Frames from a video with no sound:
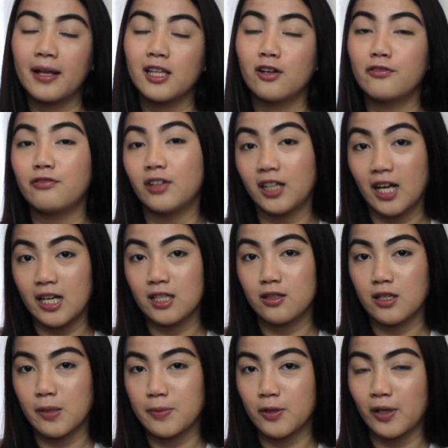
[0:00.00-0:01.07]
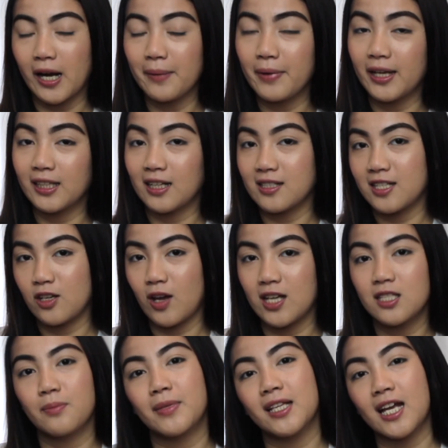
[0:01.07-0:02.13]
Don't forget to subscribe, and I'll see you
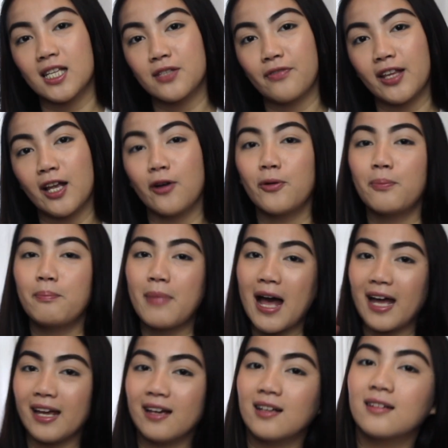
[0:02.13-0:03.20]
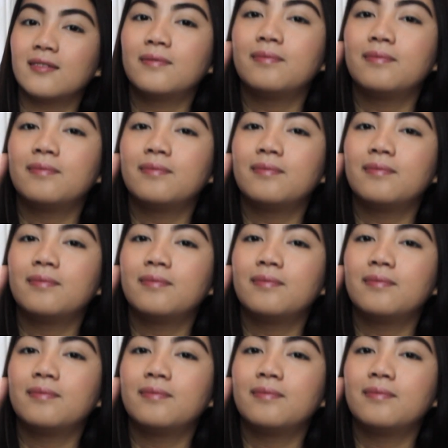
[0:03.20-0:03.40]
guys in my next video. Bye!